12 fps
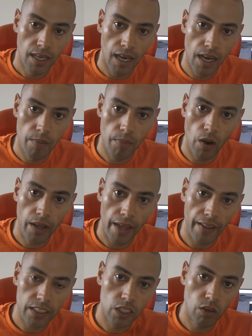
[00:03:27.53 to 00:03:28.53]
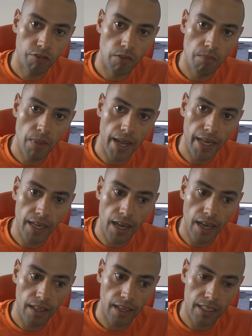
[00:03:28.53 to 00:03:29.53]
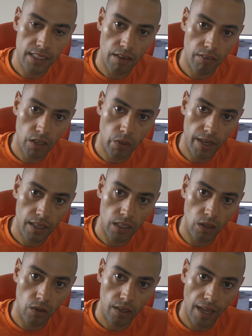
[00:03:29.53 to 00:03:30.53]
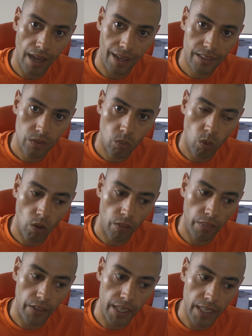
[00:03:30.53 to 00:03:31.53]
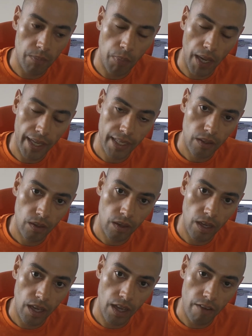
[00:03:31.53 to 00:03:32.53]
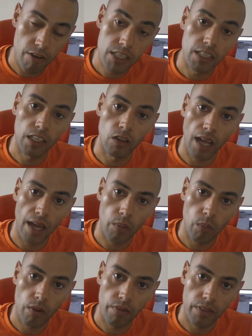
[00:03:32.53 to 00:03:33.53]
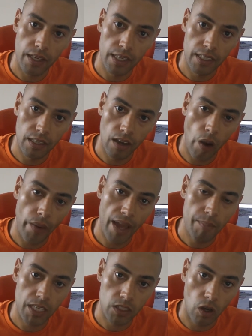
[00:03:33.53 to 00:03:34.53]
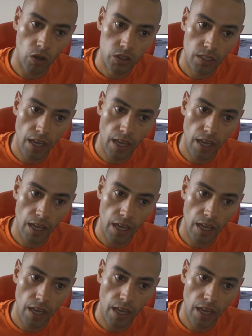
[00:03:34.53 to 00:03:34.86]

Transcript: Okay, that's enough from me. Let's have a quick look at what the bike originally looked like with the OEM exhaust,